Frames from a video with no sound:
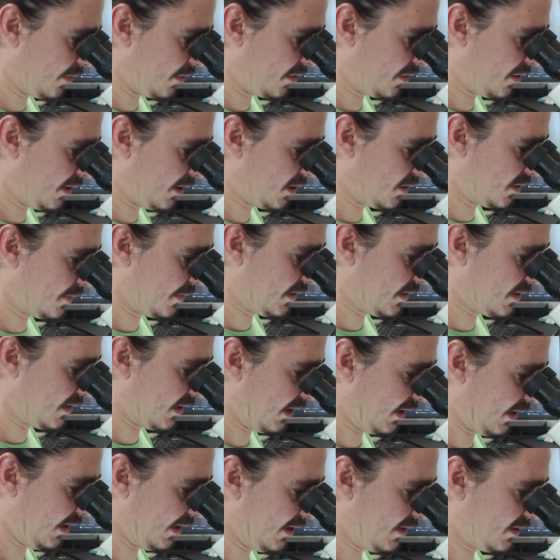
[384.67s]
things
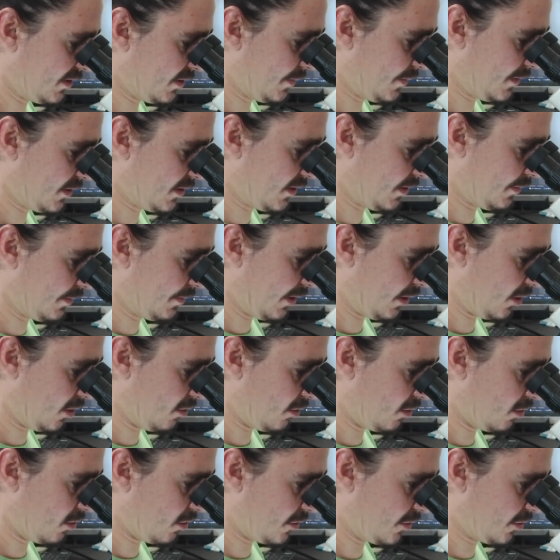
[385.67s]
besides a missing
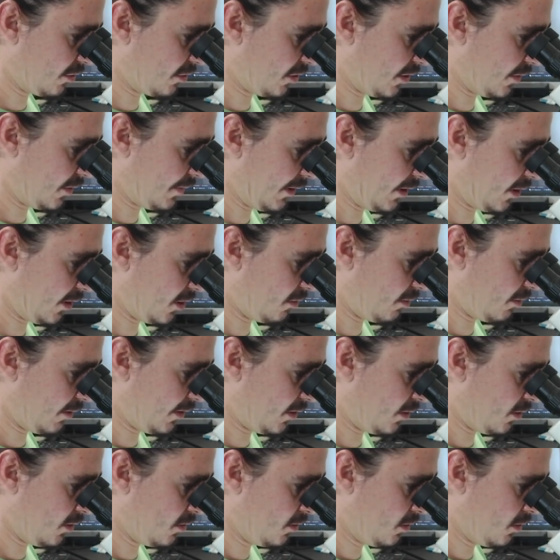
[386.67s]
power or a shorted power rail.